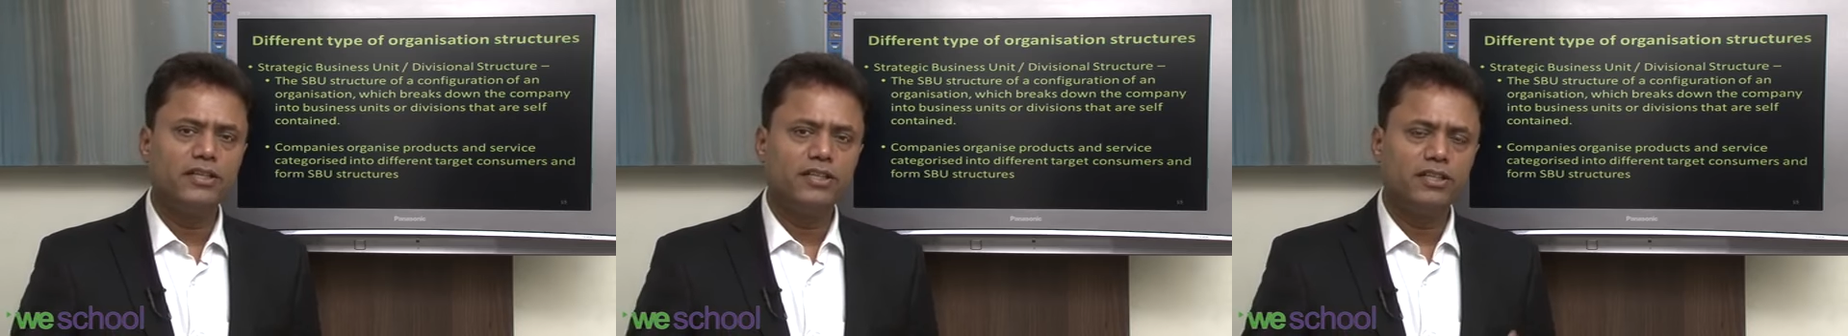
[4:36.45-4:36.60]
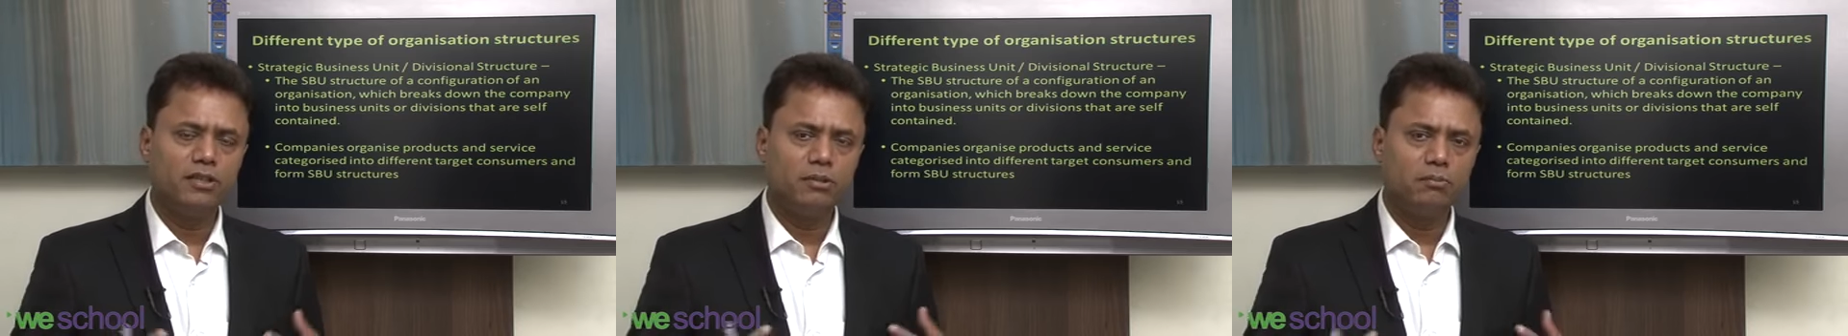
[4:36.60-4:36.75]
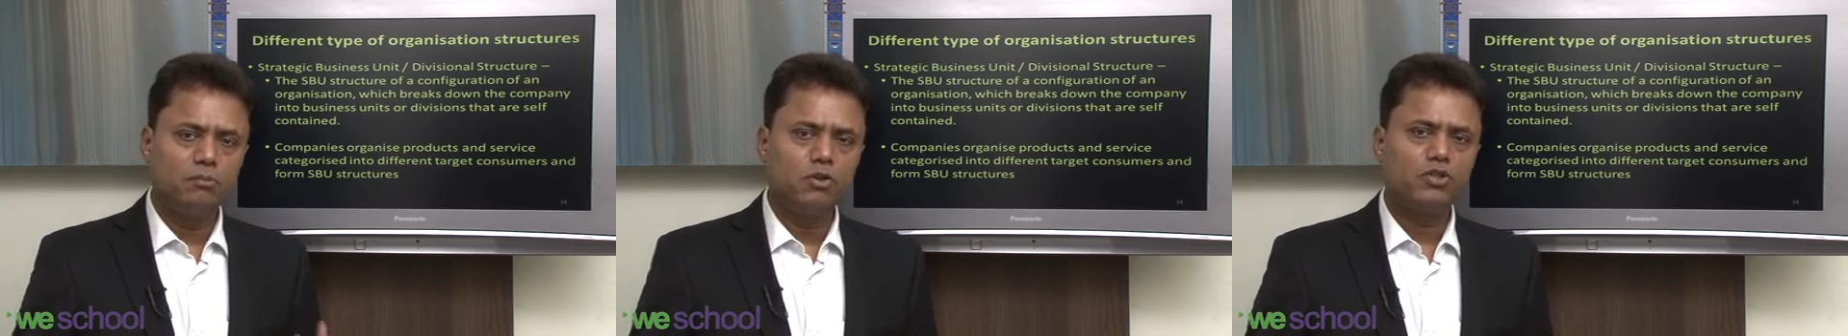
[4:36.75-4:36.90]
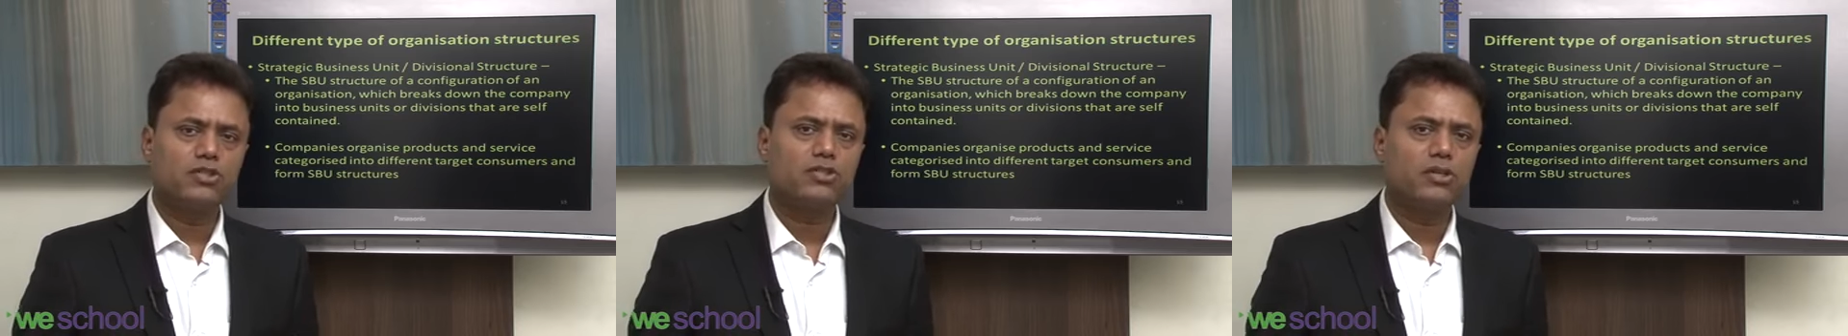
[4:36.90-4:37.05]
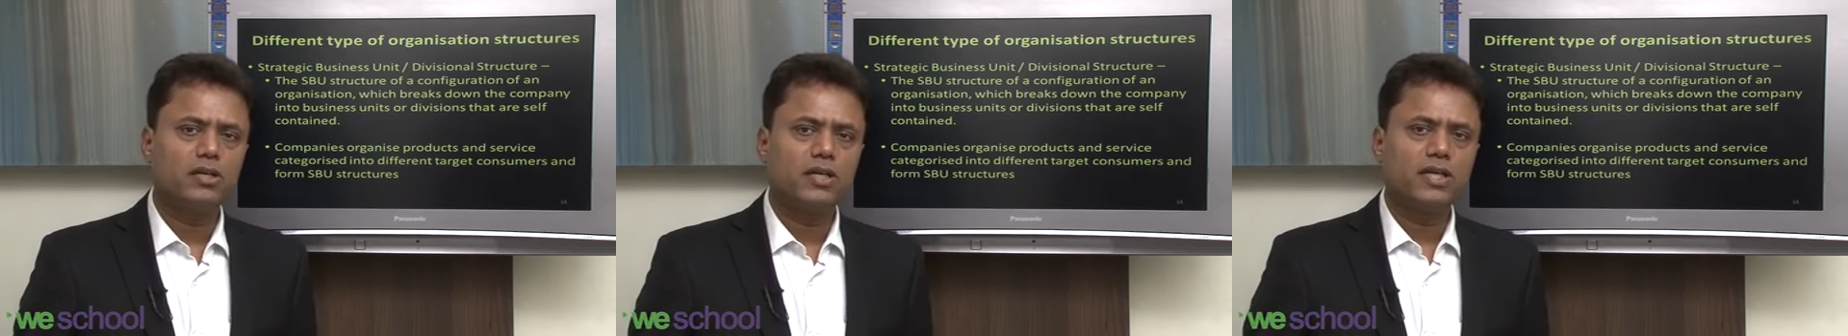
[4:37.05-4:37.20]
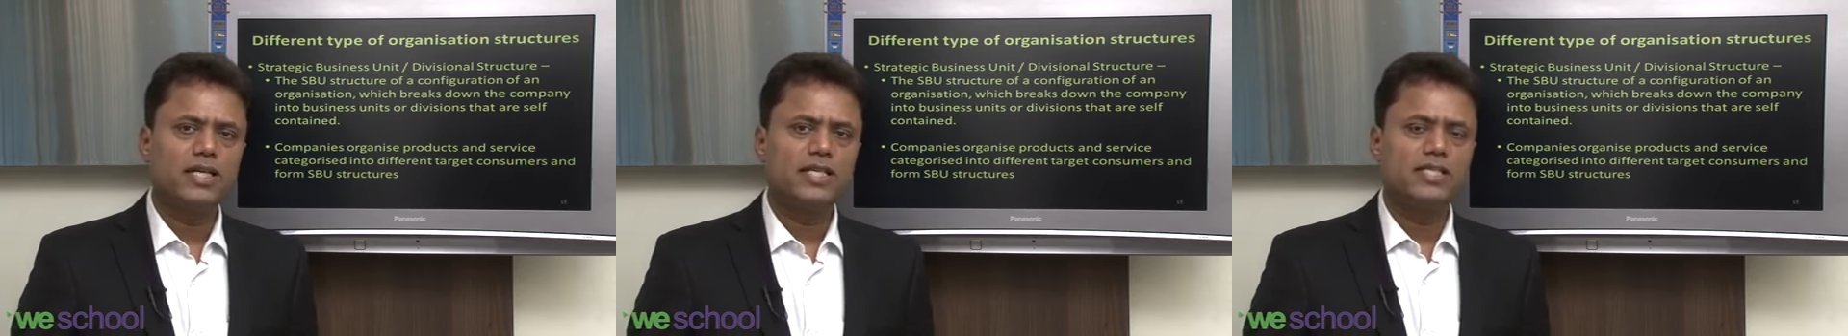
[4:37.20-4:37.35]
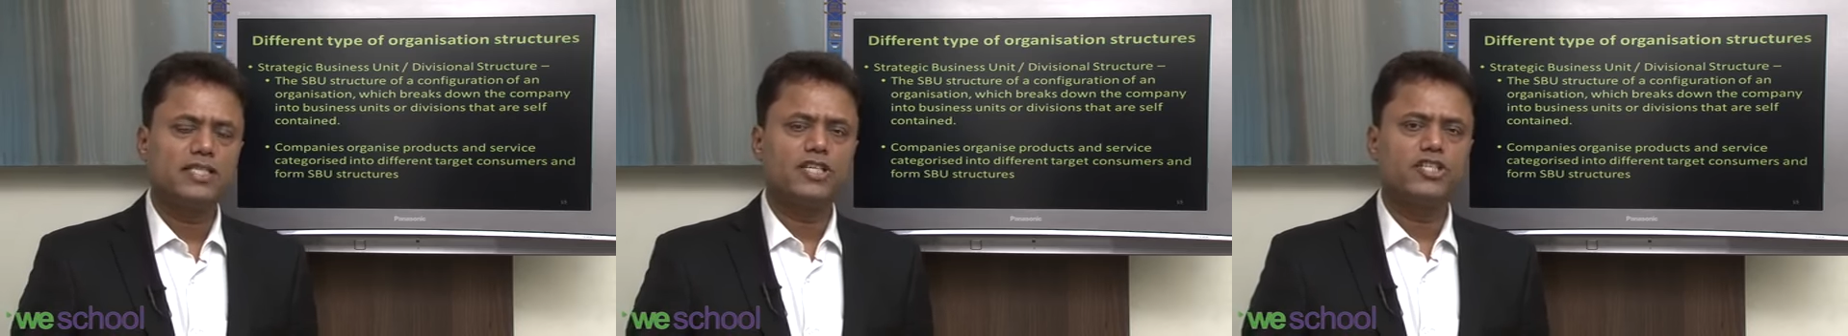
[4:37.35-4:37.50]
most
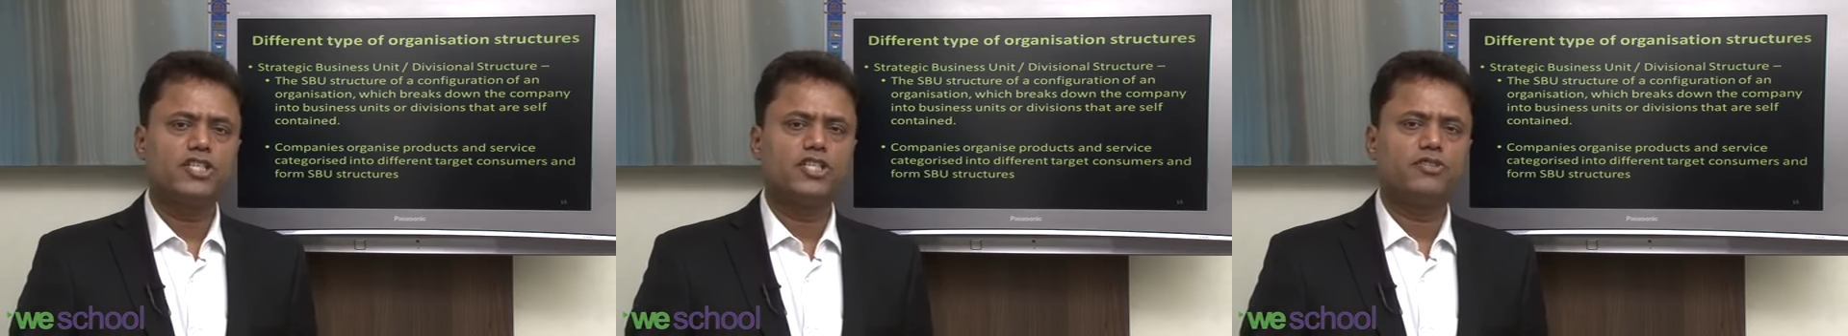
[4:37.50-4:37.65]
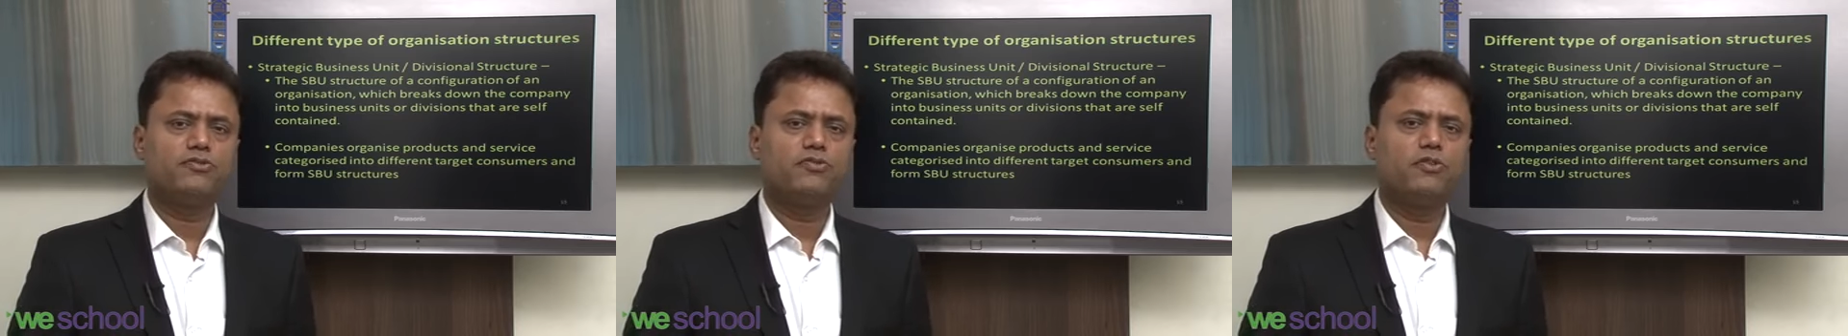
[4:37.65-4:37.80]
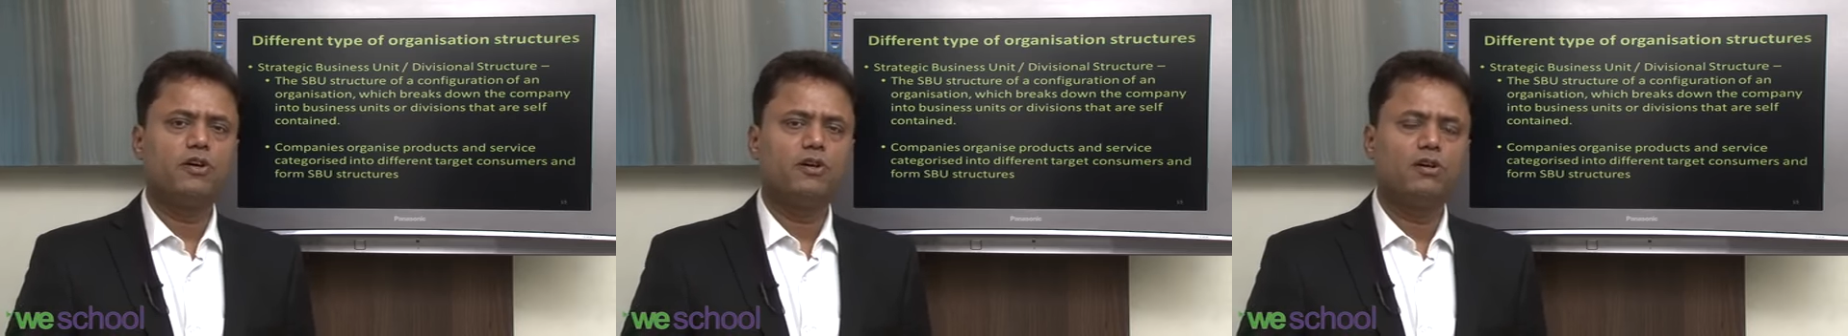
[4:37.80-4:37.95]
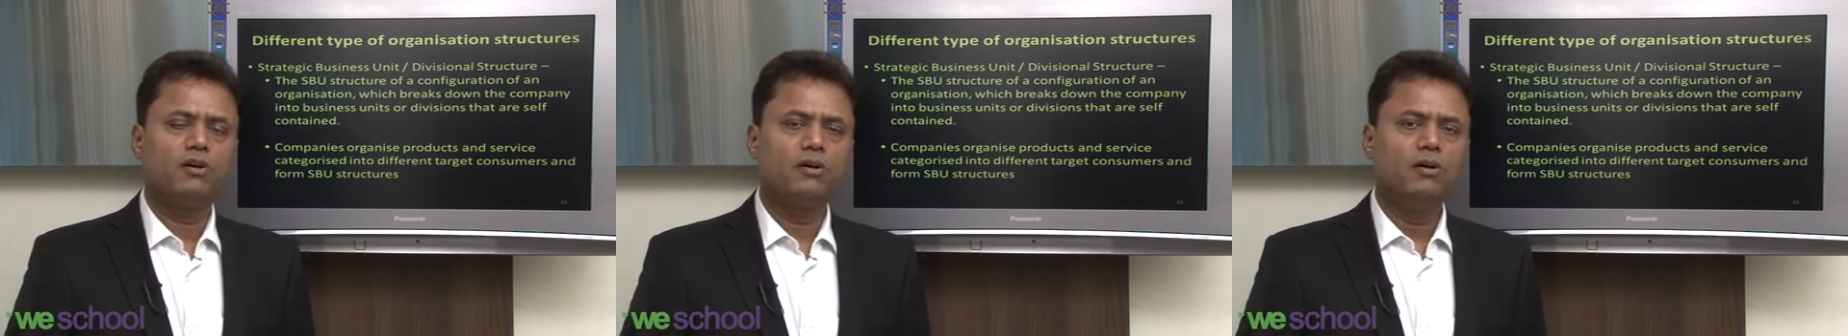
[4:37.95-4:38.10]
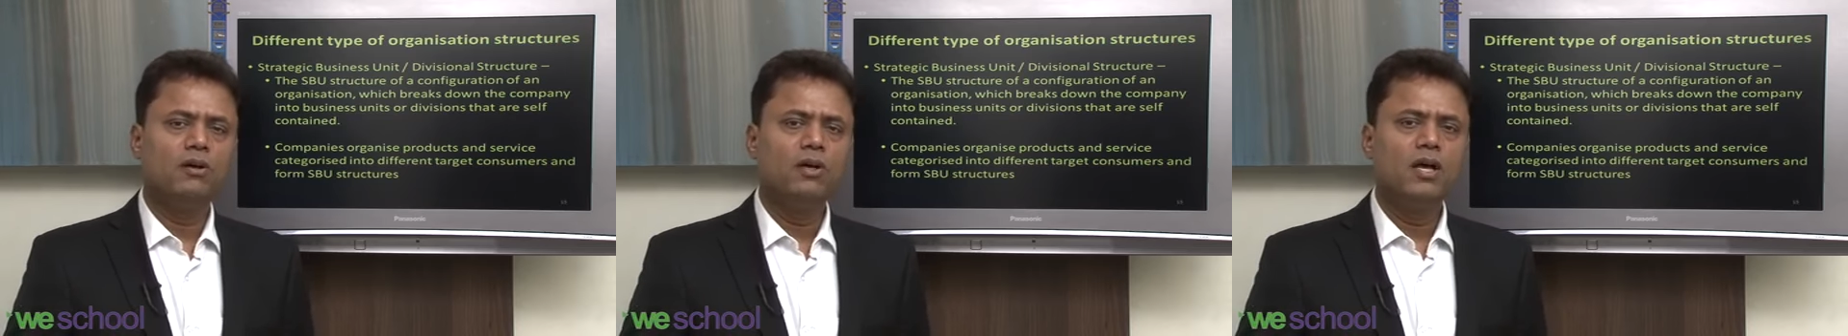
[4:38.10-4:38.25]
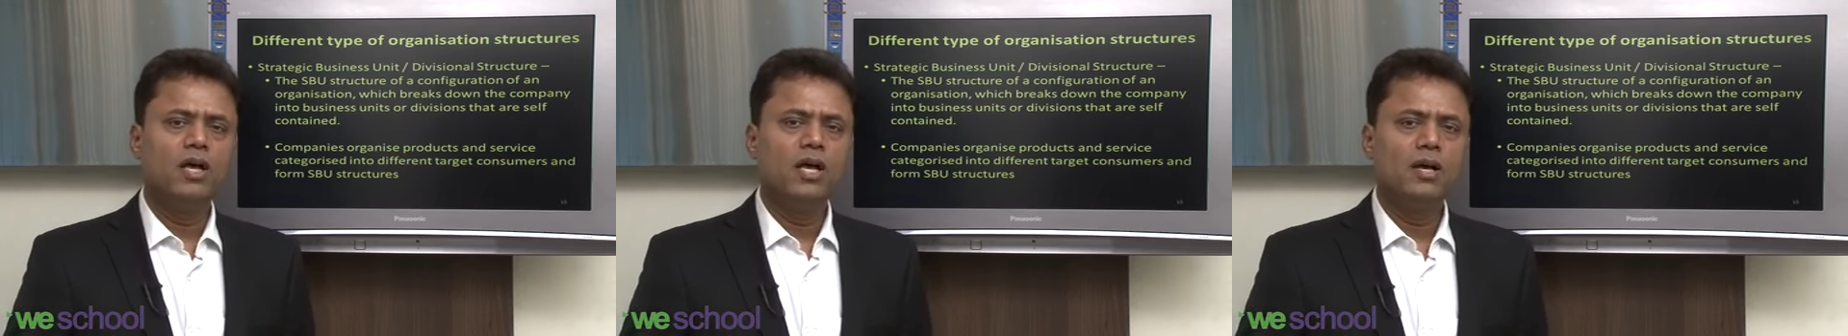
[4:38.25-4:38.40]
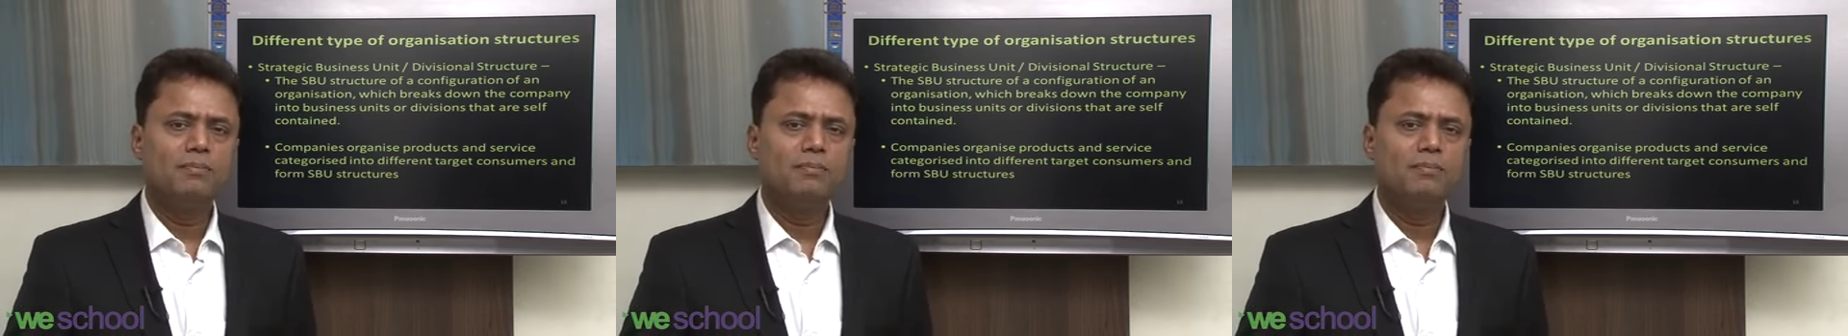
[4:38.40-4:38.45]
organizations follow